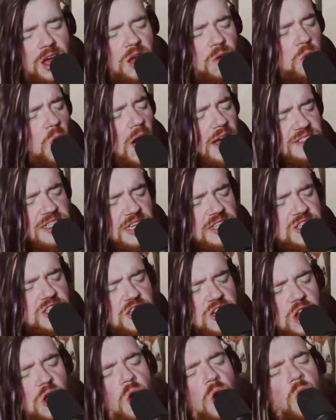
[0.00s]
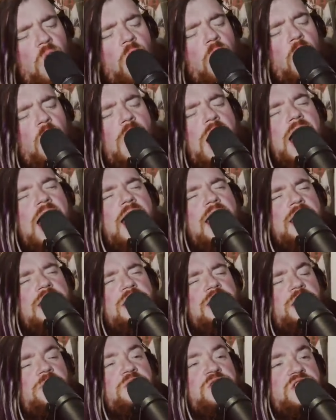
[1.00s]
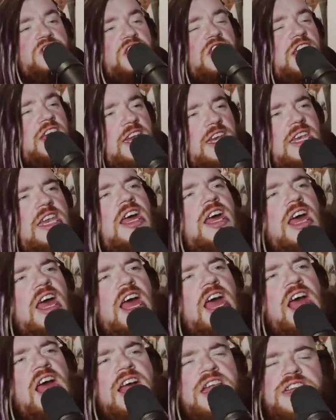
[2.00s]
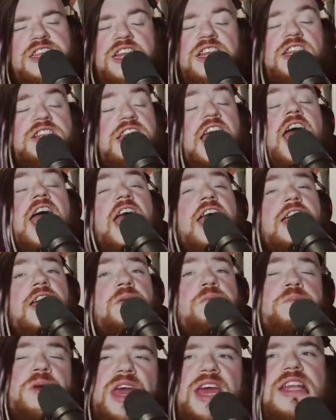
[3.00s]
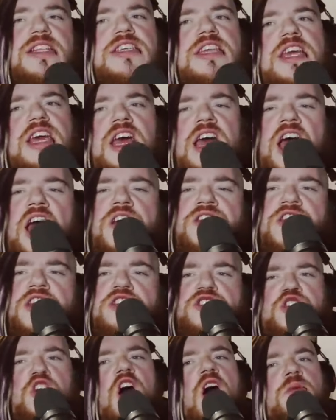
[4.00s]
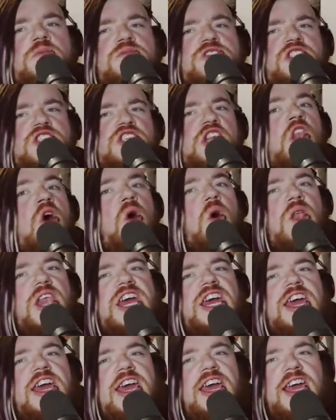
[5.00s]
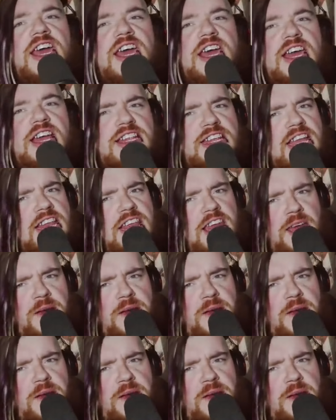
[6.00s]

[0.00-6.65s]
was it slow and obscene? Did they beat the drums slowly? Did they